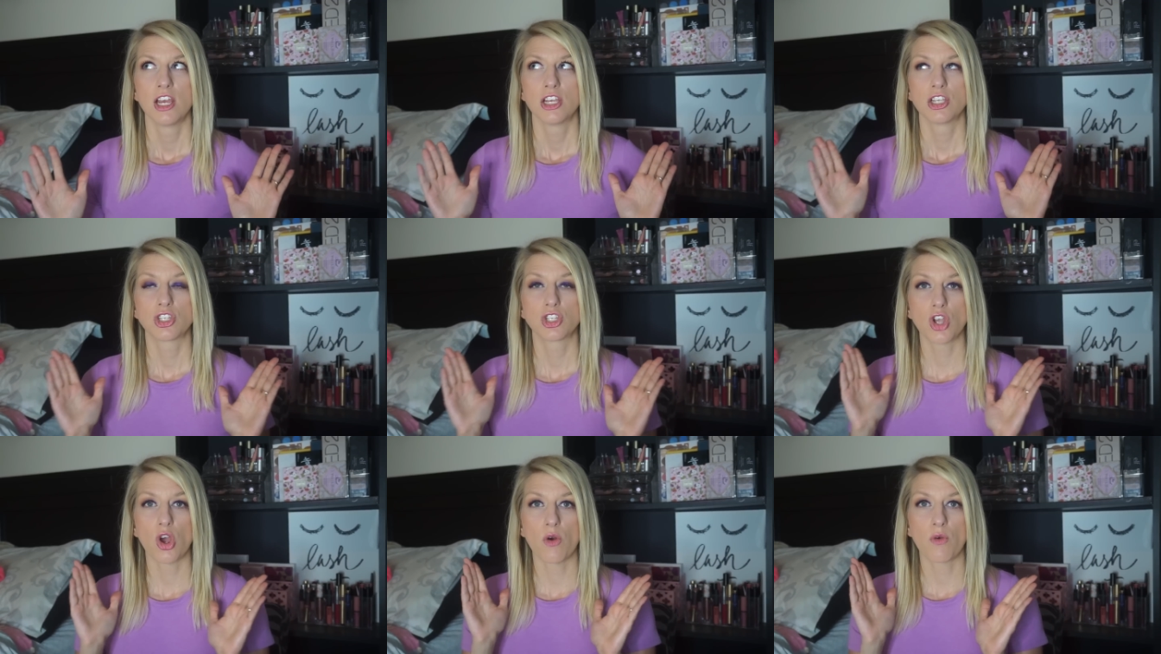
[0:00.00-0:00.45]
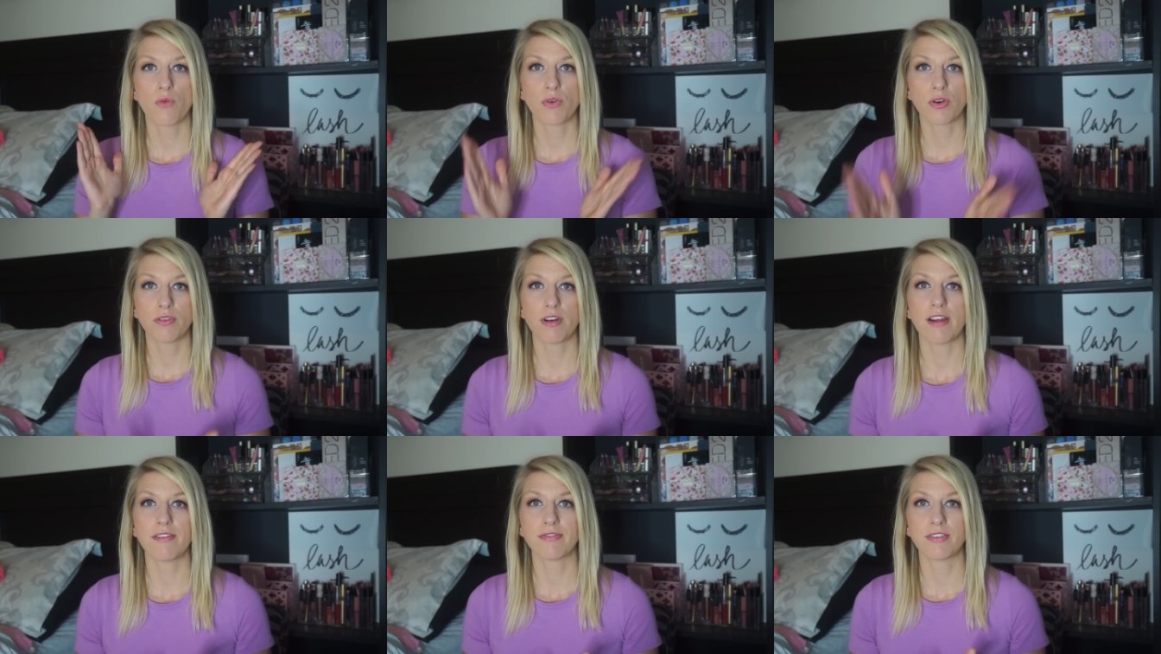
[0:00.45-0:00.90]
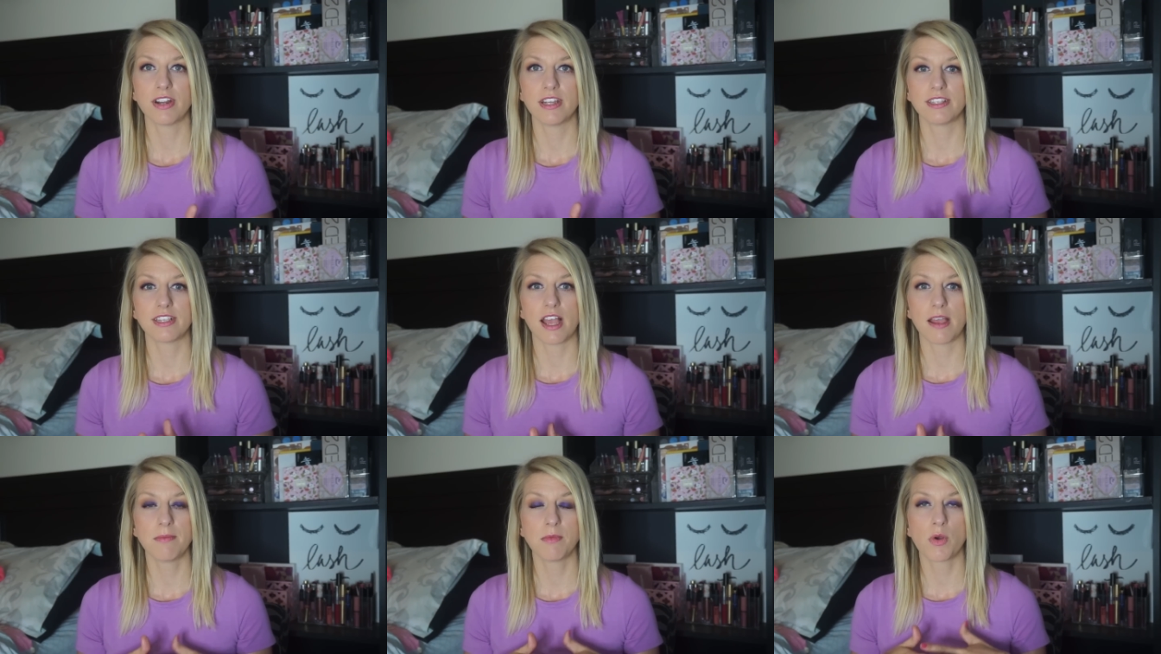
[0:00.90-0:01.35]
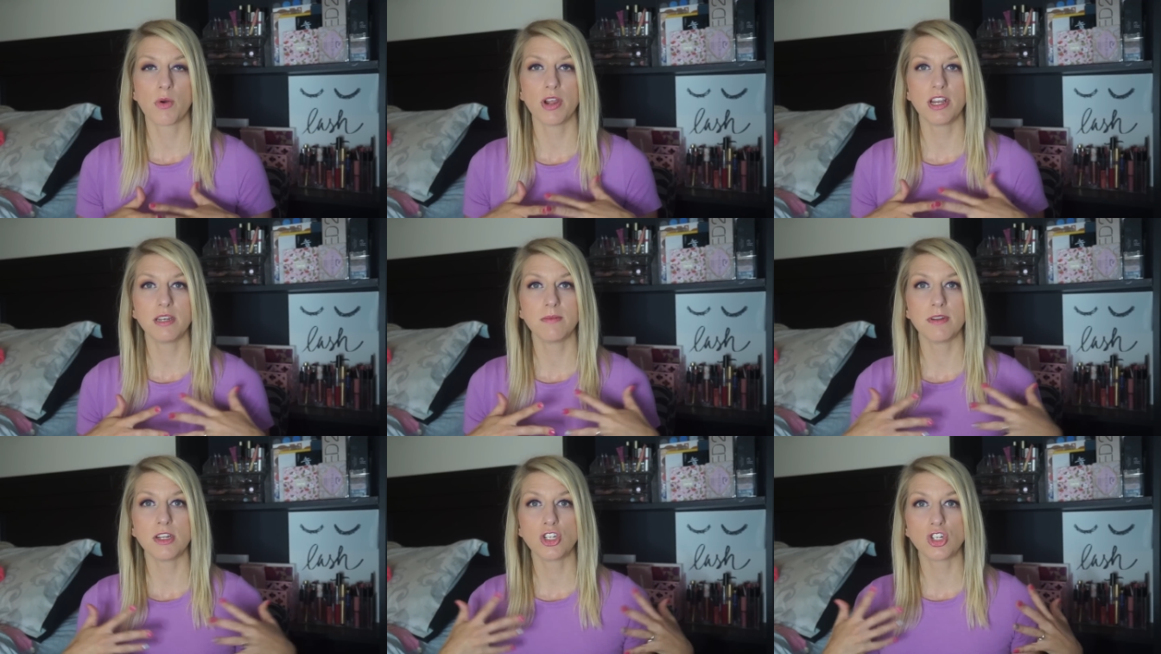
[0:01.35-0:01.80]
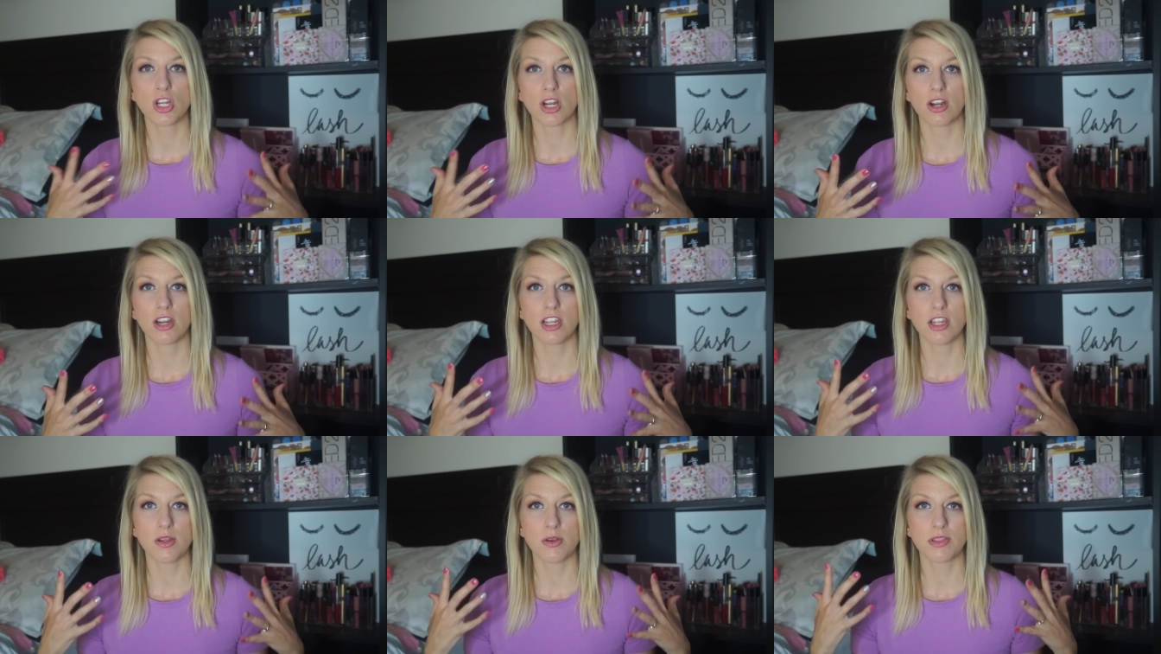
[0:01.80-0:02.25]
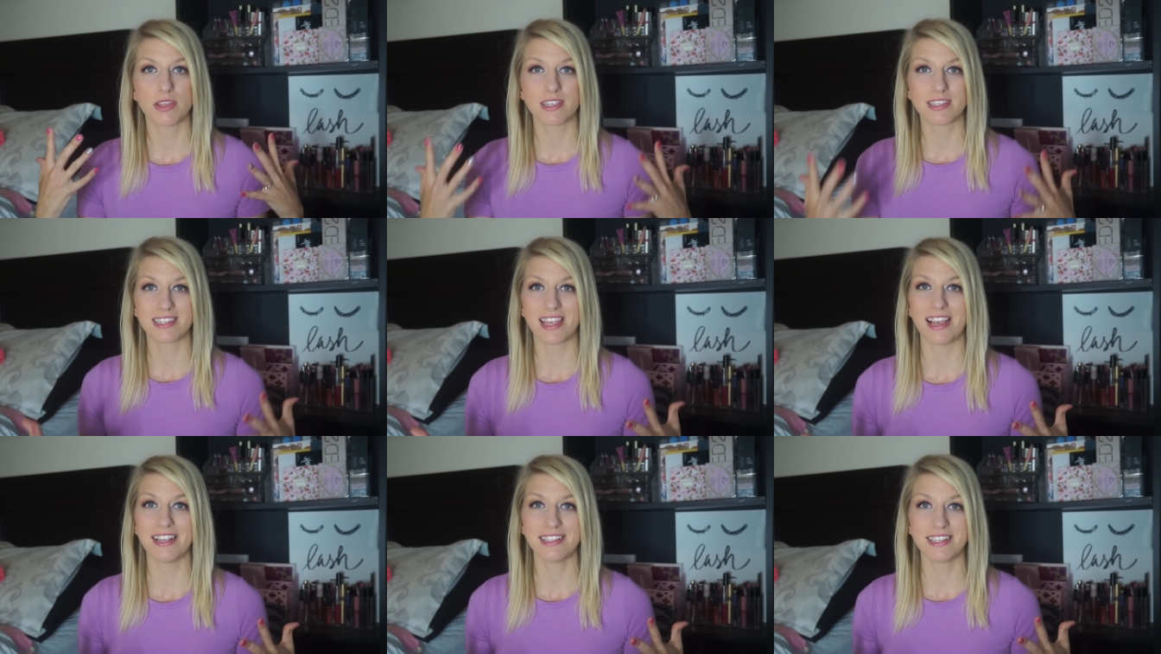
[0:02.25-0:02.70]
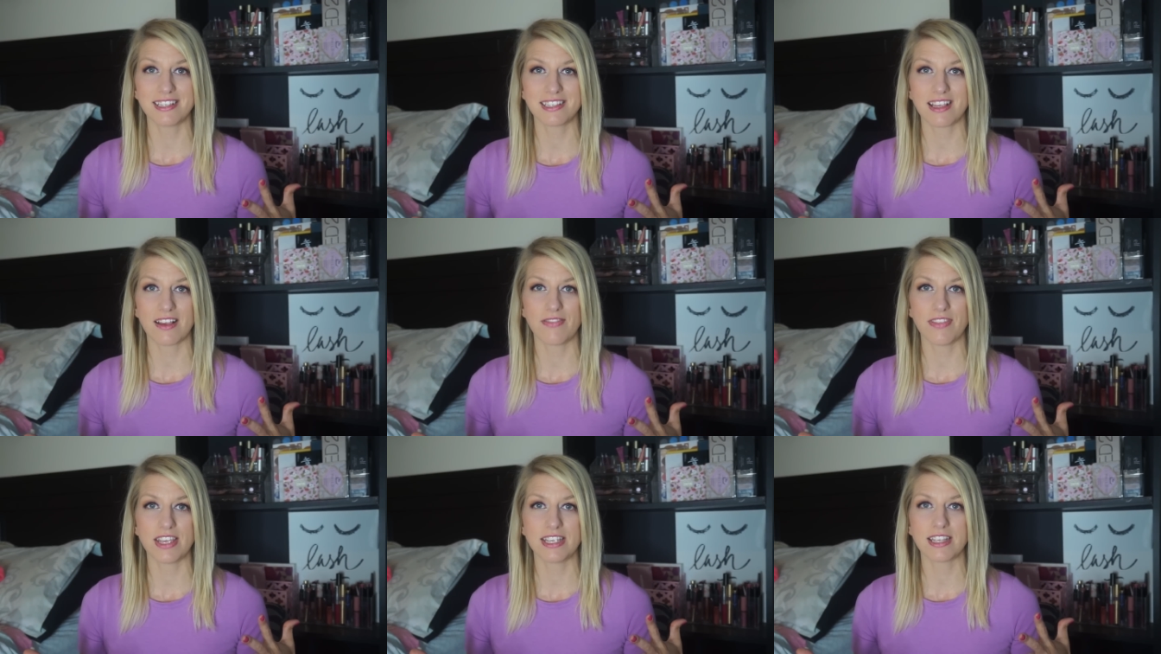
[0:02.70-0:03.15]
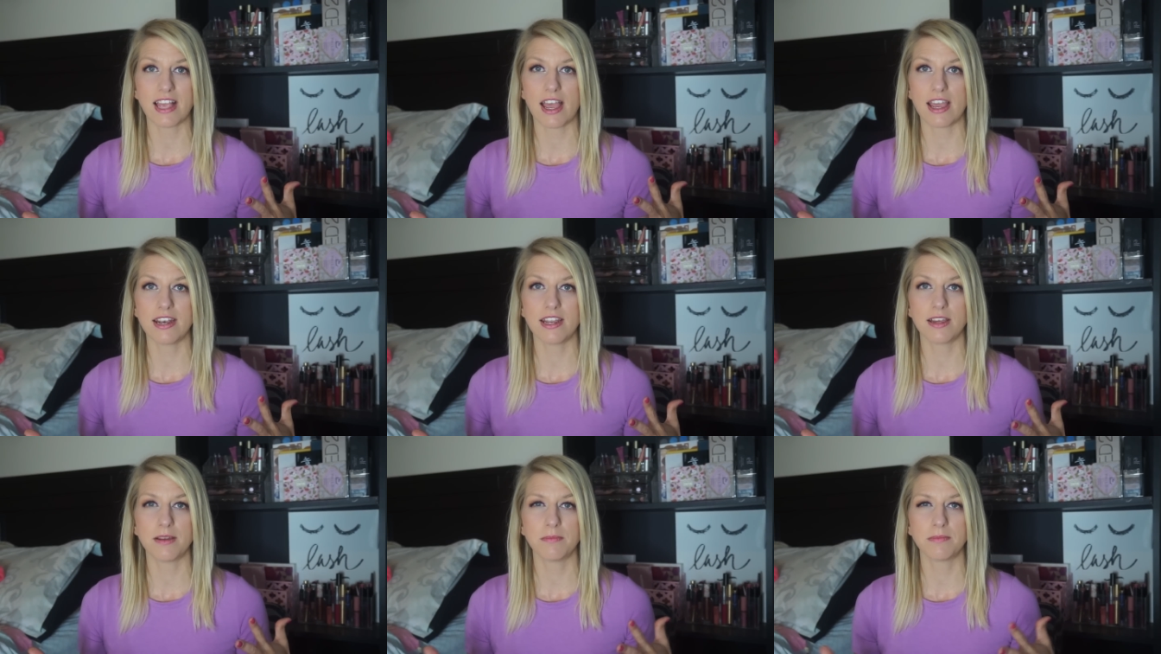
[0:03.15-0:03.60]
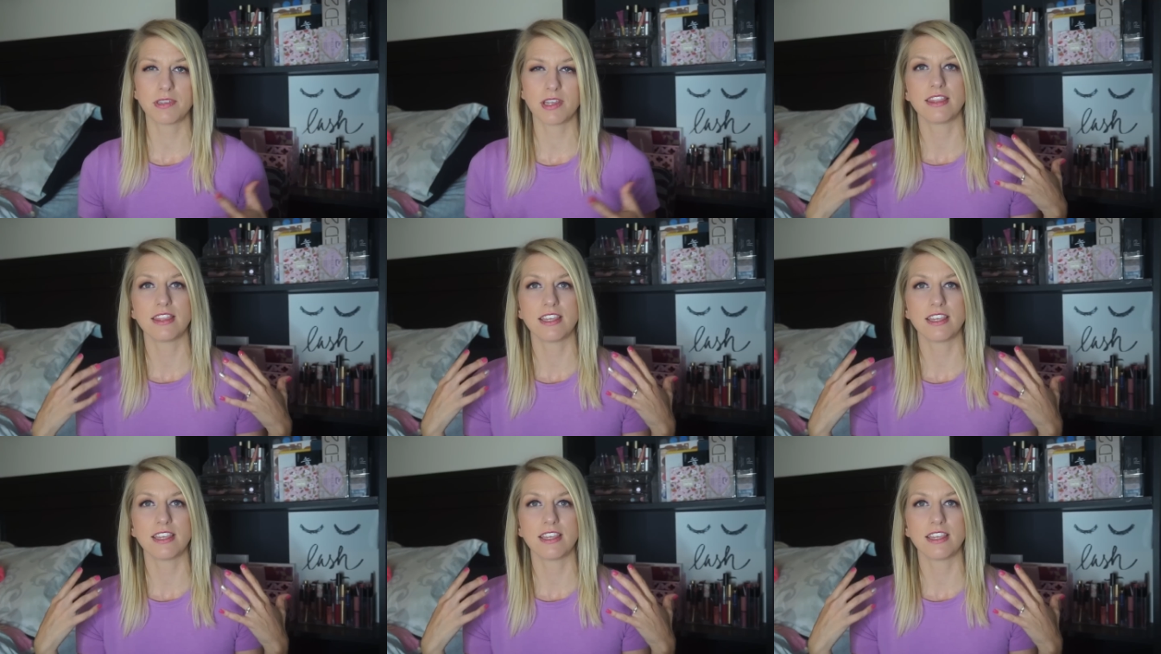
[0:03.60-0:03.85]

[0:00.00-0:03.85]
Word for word: So for reference, I'm going to be sharing you the sizes of these items.